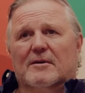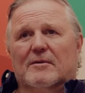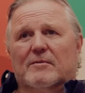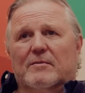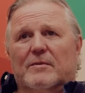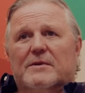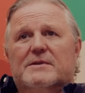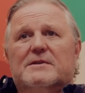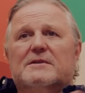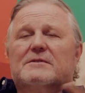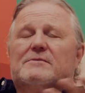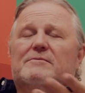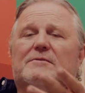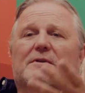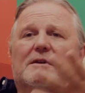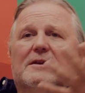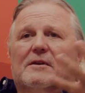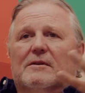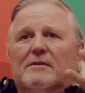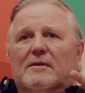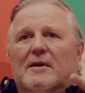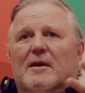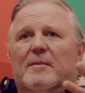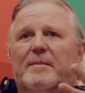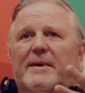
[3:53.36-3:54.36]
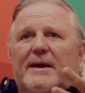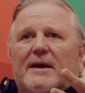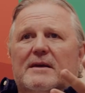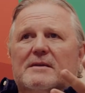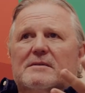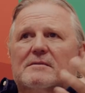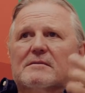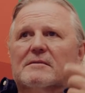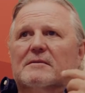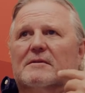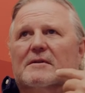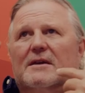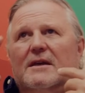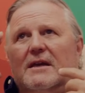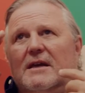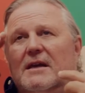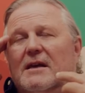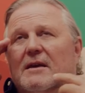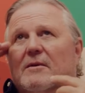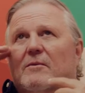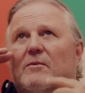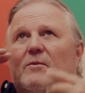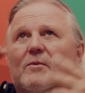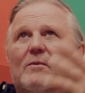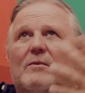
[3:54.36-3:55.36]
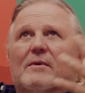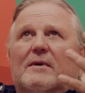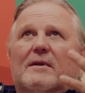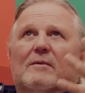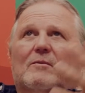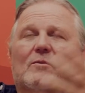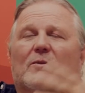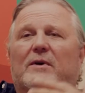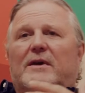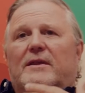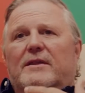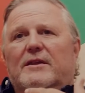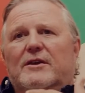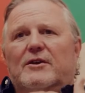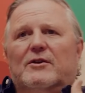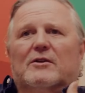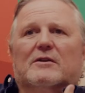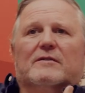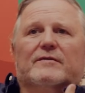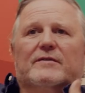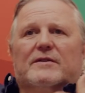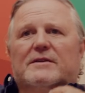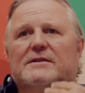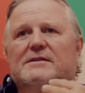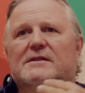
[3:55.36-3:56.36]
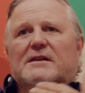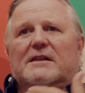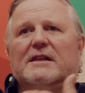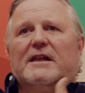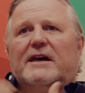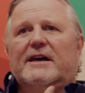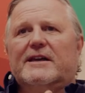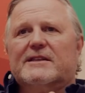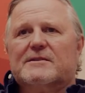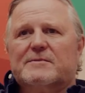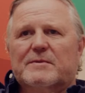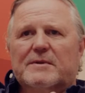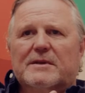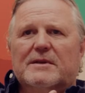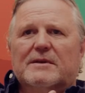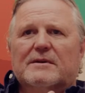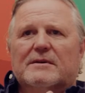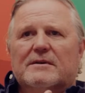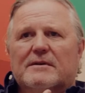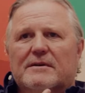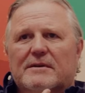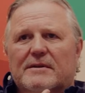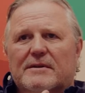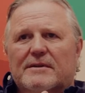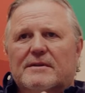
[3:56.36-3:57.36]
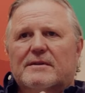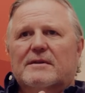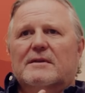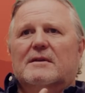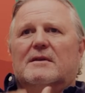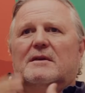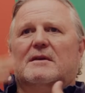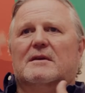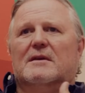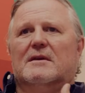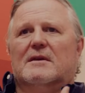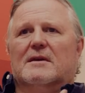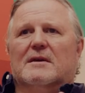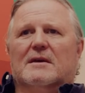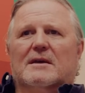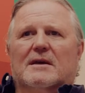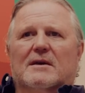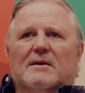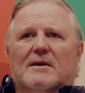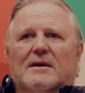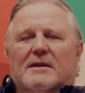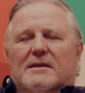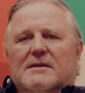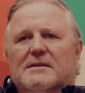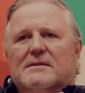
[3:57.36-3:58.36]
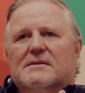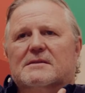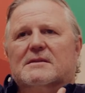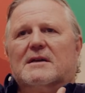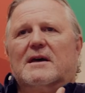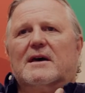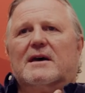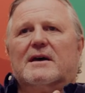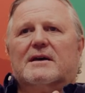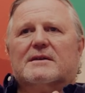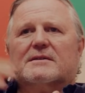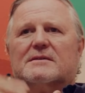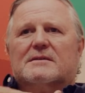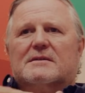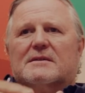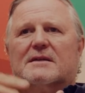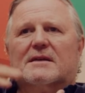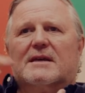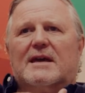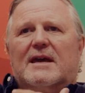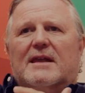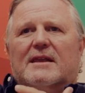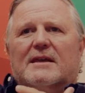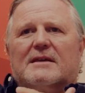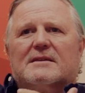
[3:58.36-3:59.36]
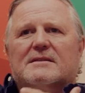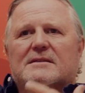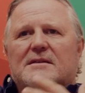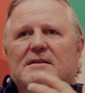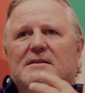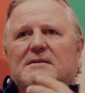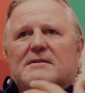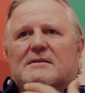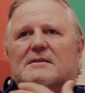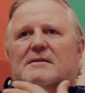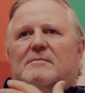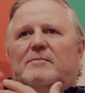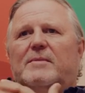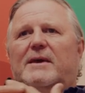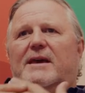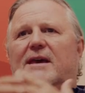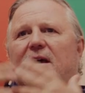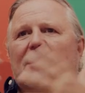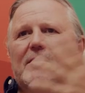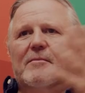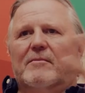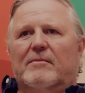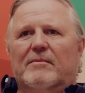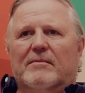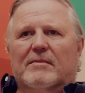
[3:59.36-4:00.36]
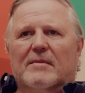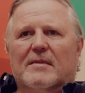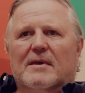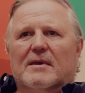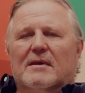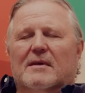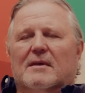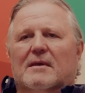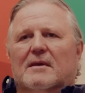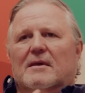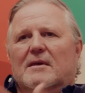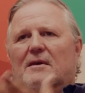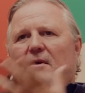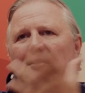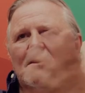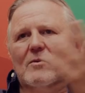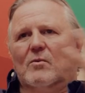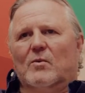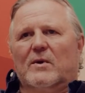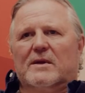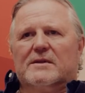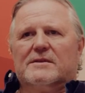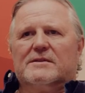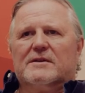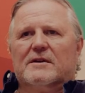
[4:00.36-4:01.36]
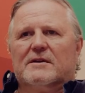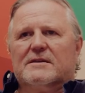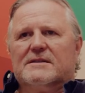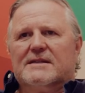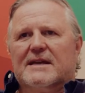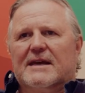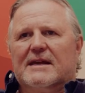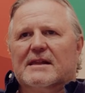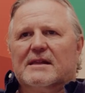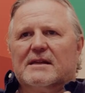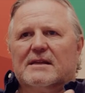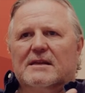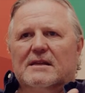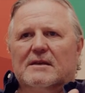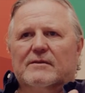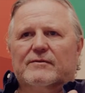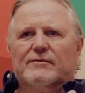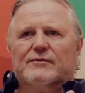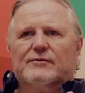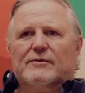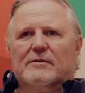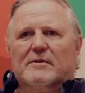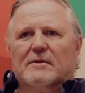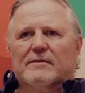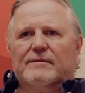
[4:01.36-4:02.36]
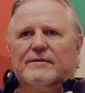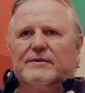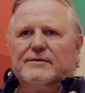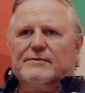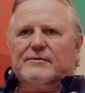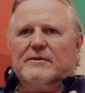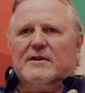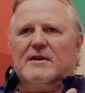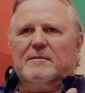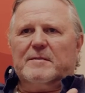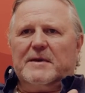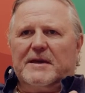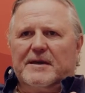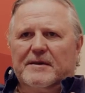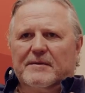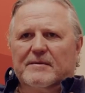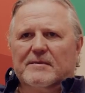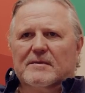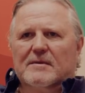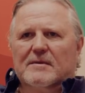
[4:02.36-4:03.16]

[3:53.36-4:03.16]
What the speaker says: which is really about looking where the universe collides with the Earth. The stars and the galaxies become one totality of the dreaming.